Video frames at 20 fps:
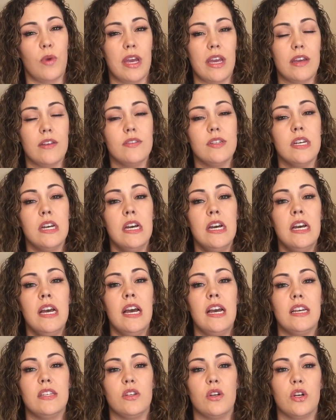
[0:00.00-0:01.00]
waived,
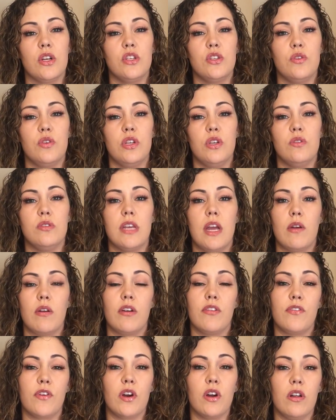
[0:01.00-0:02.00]
as long as you use a
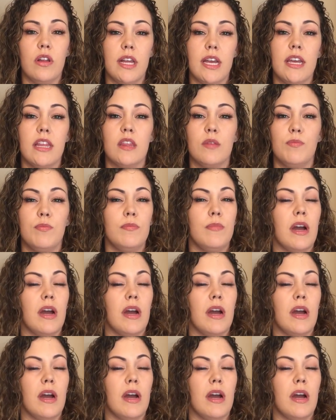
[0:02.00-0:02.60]
referral link.